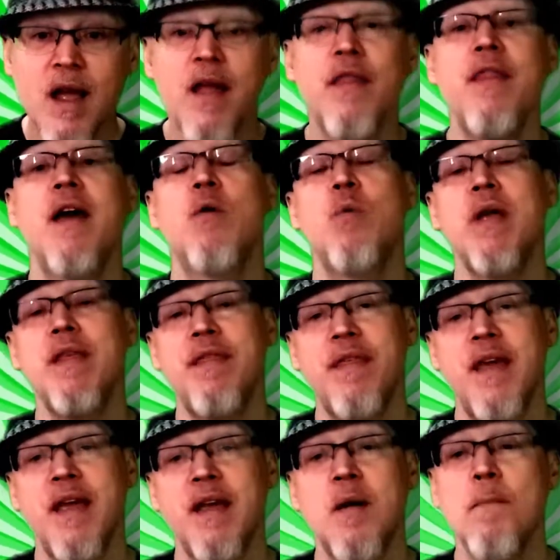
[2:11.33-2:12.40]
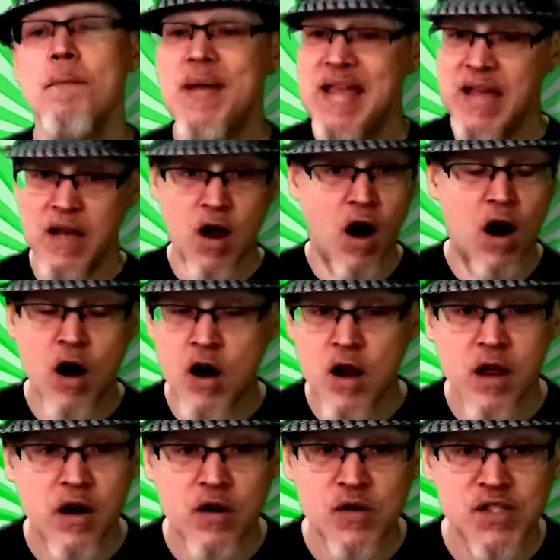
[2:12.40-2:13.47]
that we think being hard
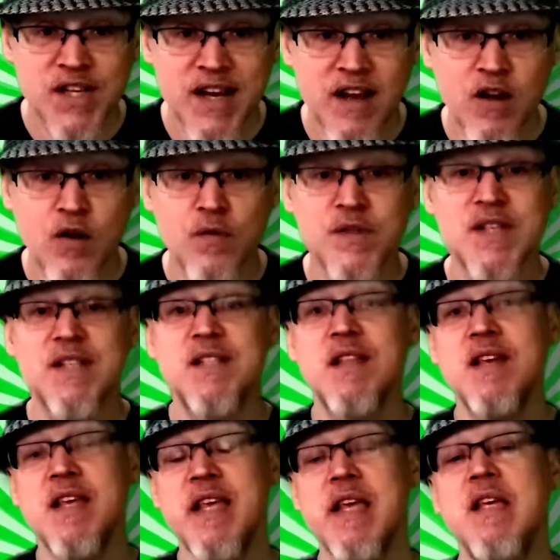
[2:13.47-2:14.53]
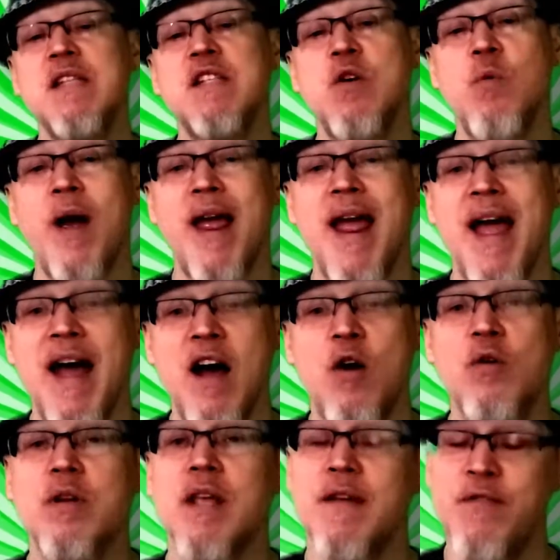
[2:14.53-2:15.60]
on ourselves is the easy way
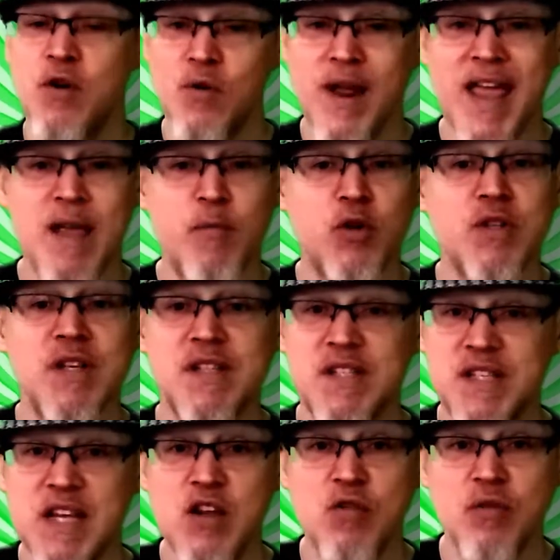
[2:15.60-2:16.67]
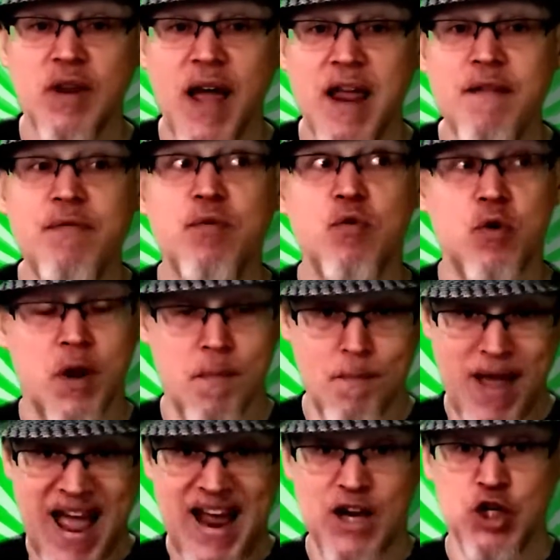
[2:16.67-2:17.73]
out. If you're able to see your life through
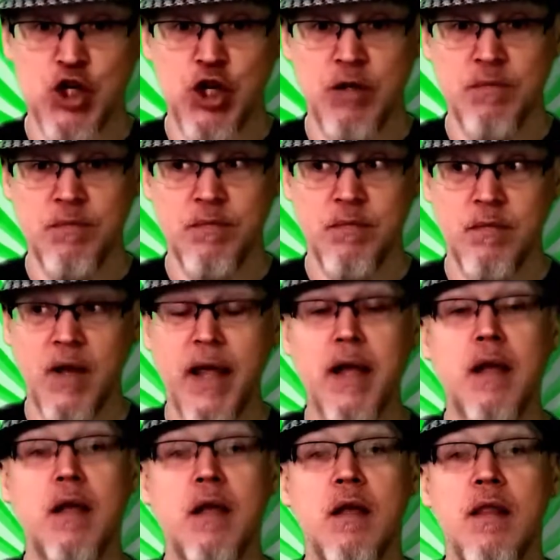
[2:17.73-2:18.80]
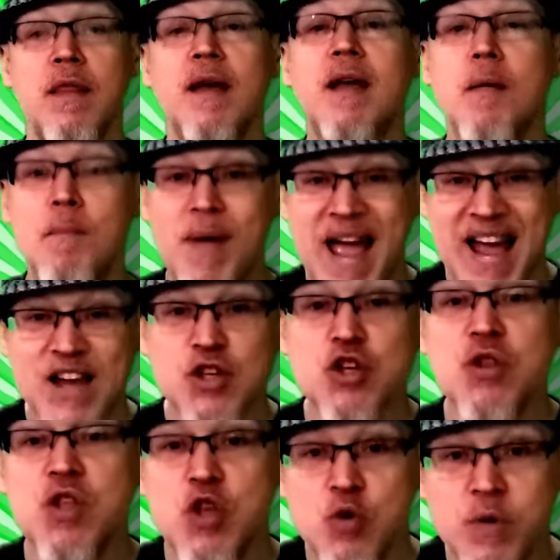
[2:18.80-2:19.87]
compassion, like the compassion
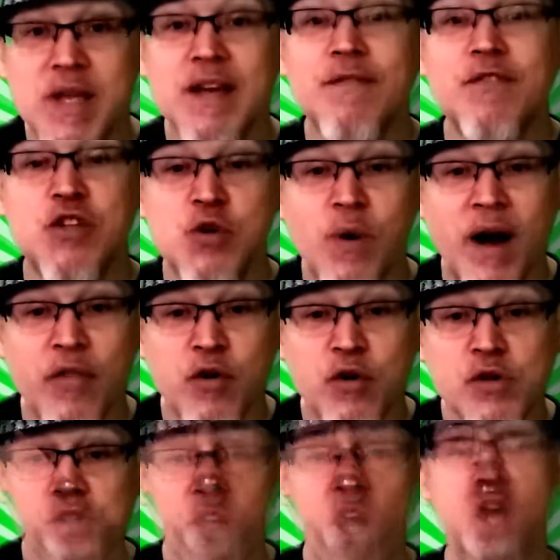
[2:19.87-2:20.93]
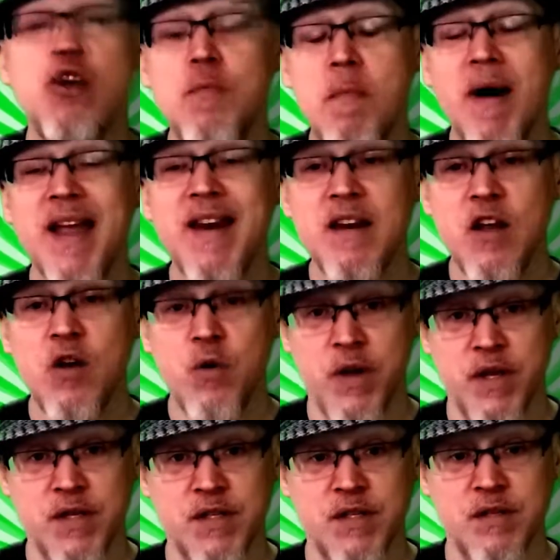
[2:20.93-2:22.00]
that you give to others, you might
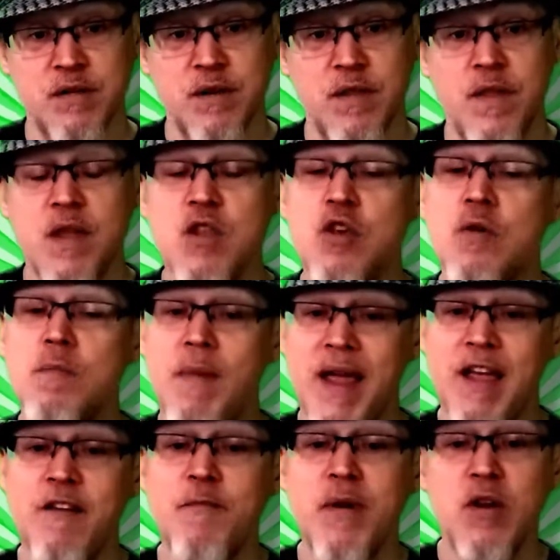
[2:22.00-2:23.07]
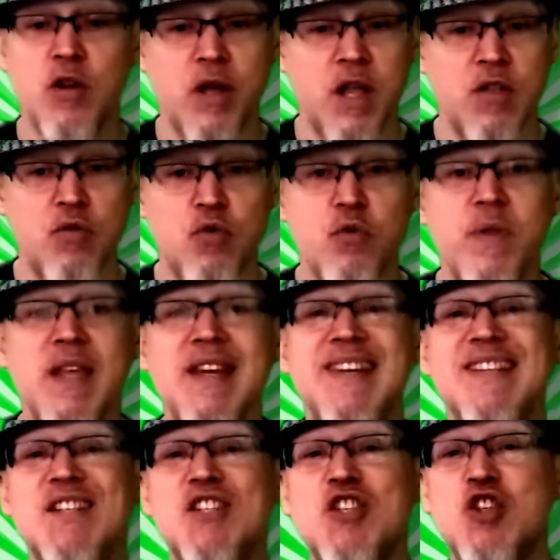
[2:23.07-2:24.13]
notice that you may have been looking through the
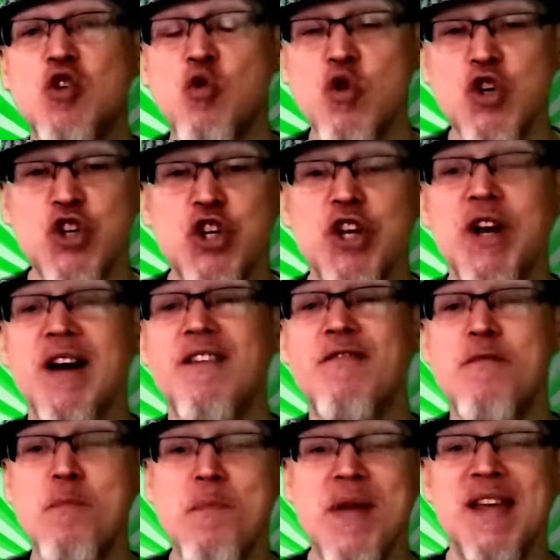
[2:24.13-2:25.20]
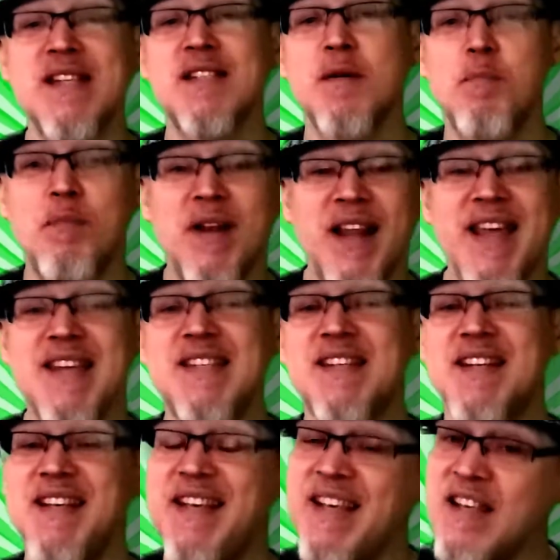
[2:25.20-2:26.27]
distortion of
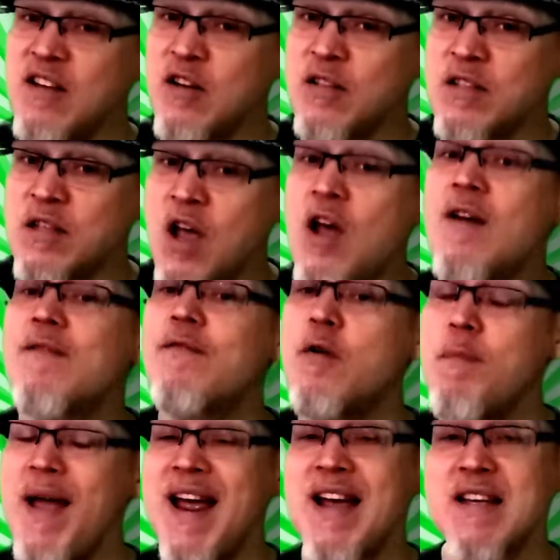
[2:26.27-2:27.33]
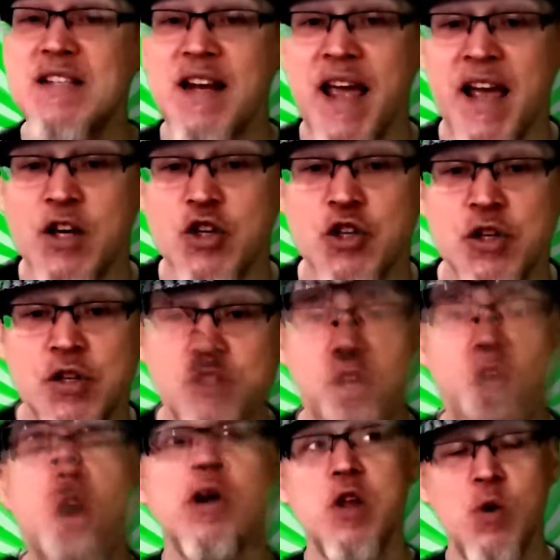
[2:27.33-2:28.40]
misplaced guilt for past actions
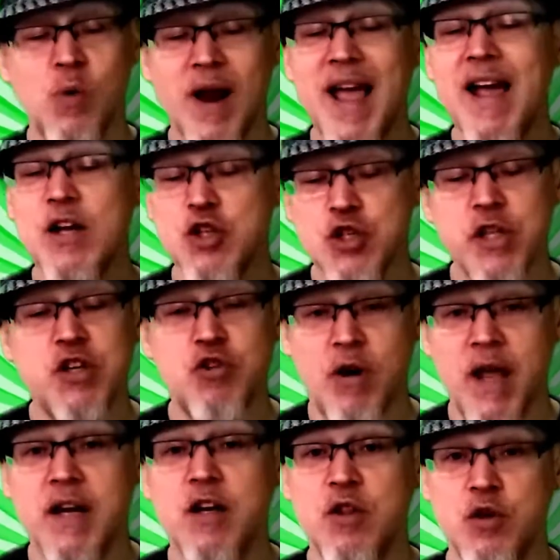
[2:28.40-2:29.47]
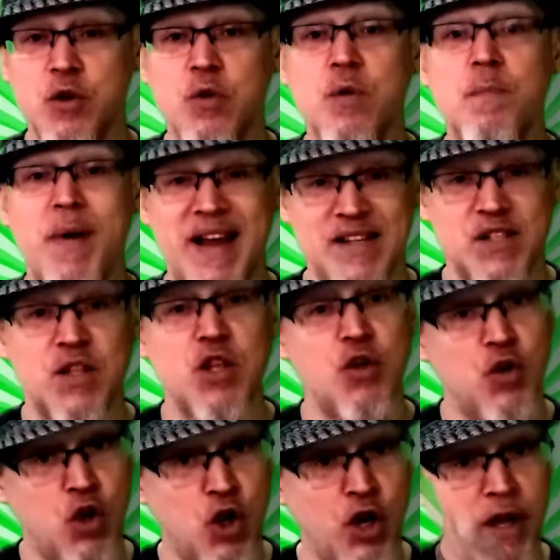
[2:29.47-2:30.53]
where you were actually trying to do the best that you
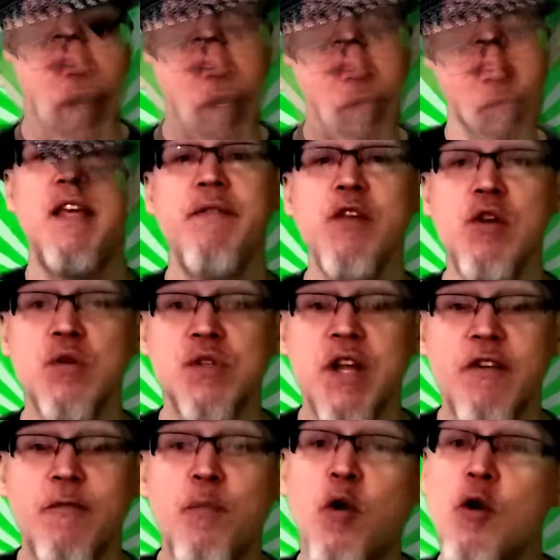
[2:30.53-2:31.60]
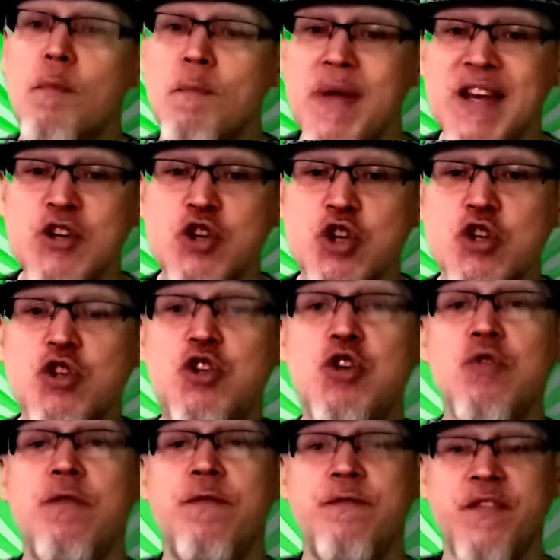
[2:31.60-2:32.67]
could. Giving yourself permission
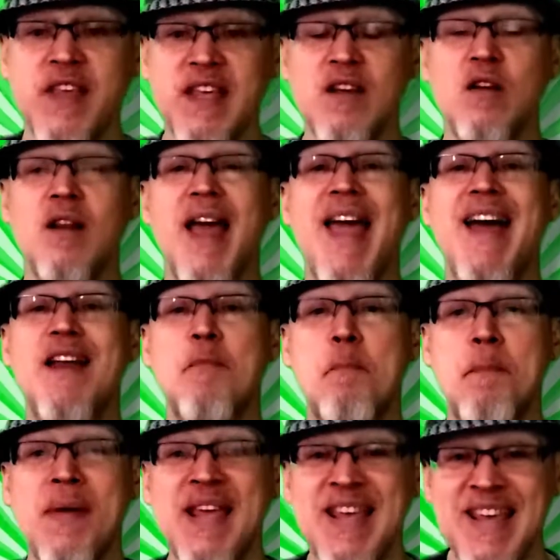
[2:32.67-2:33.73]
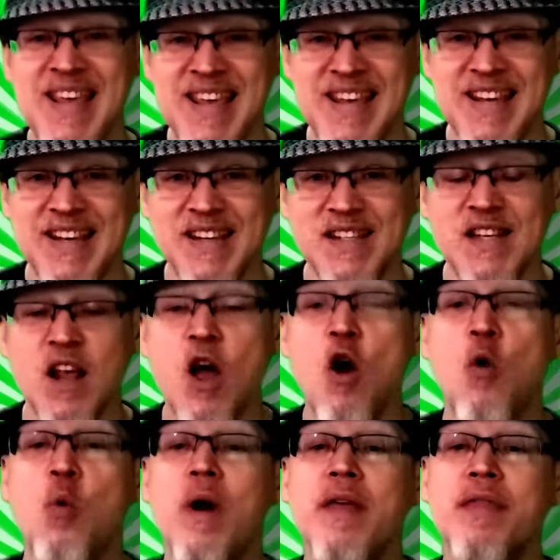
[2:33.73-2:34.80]
to feel at peace
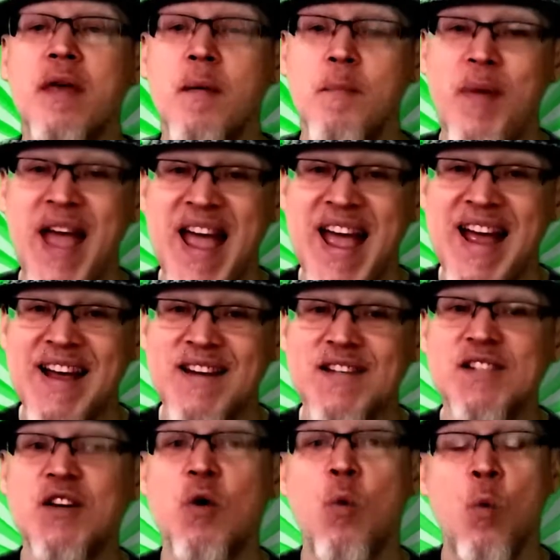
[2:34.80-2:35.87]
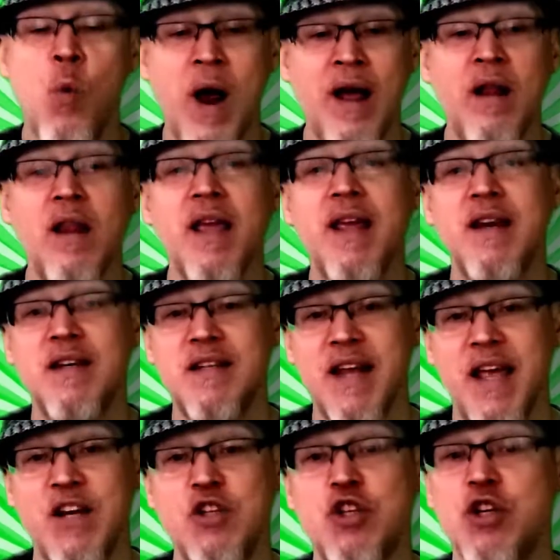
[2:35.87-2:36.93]
with past
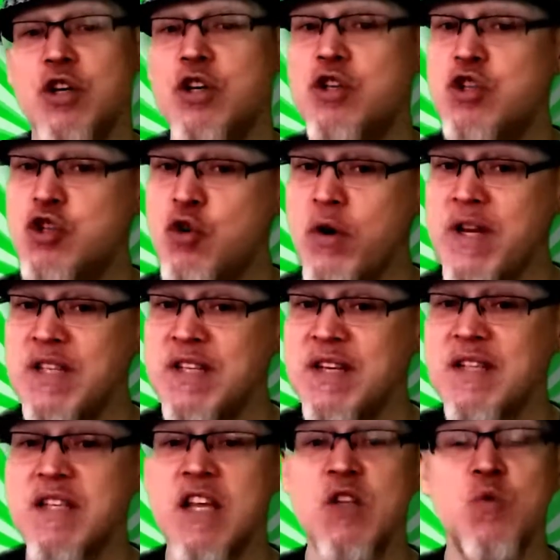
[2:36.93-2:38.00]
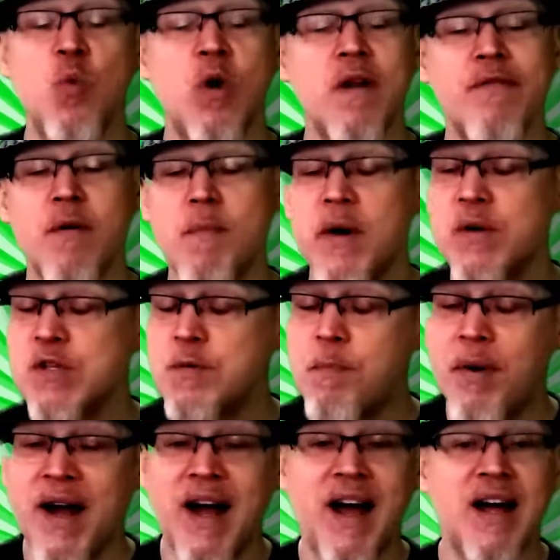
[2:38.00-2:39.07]
well-intentioned choices is one of the most
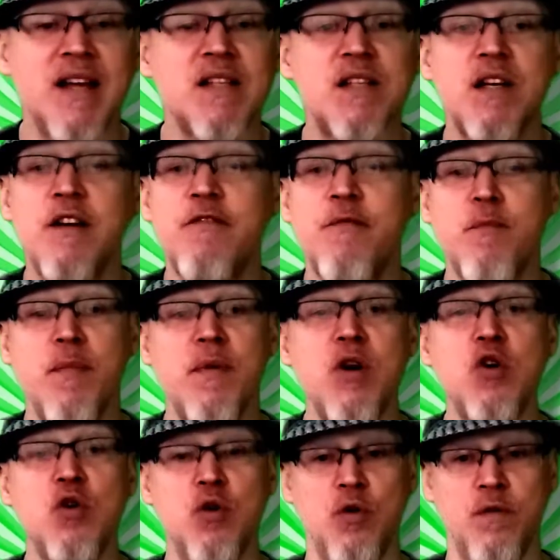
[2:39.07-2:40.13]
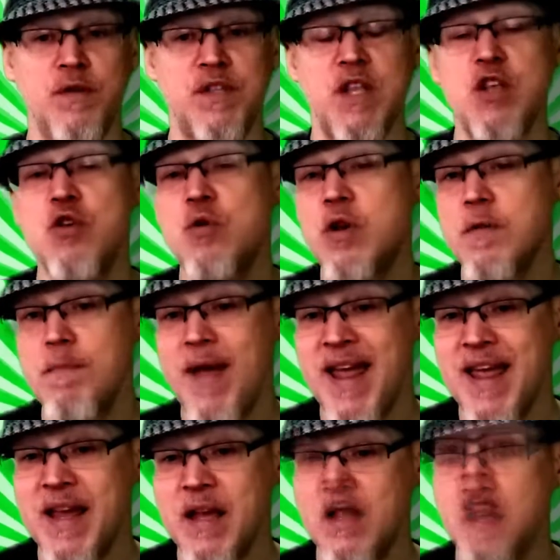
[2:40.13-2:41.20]
positive moves that you can
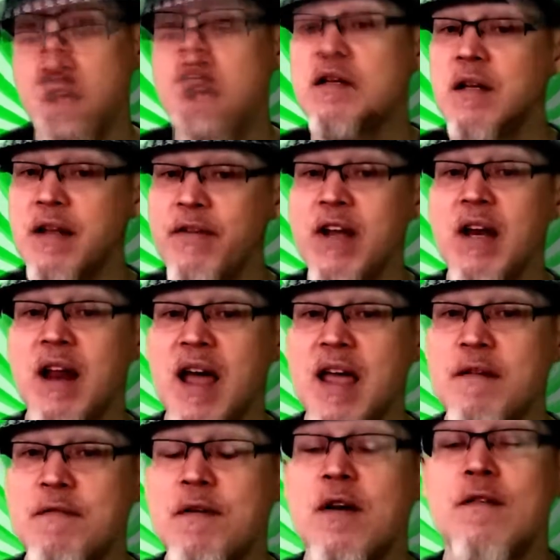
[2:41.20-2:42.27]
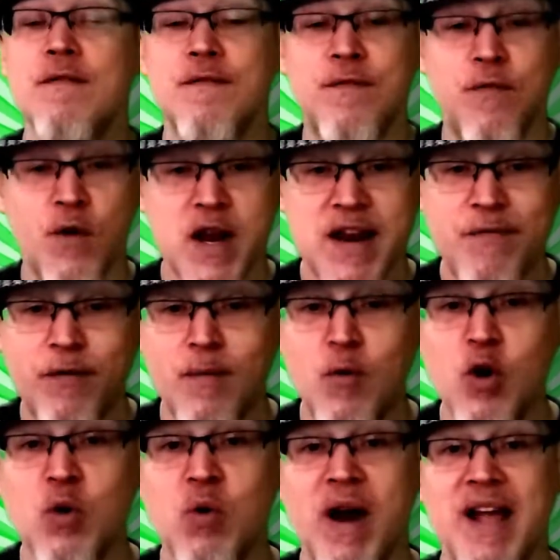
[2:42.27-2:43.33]
make to living a life free from
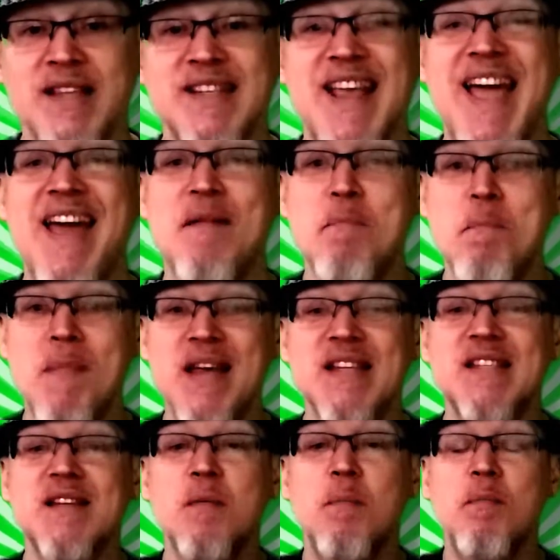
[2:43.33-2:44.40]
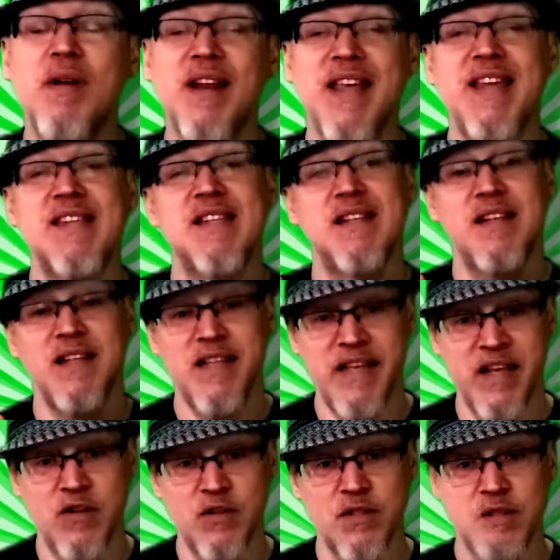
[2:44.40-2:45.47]
regrets and misplaced
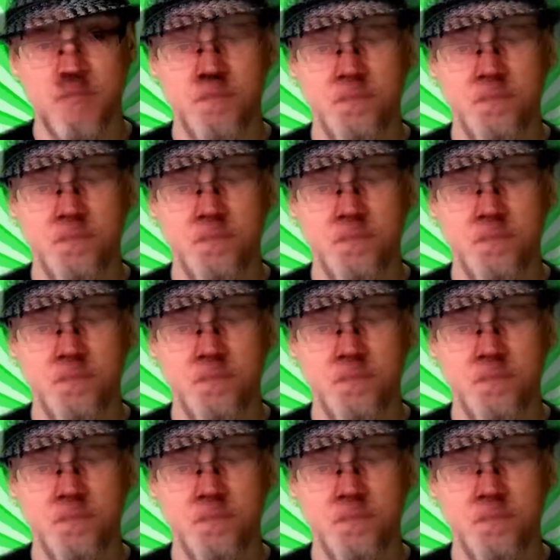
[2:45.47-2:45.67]
guilt.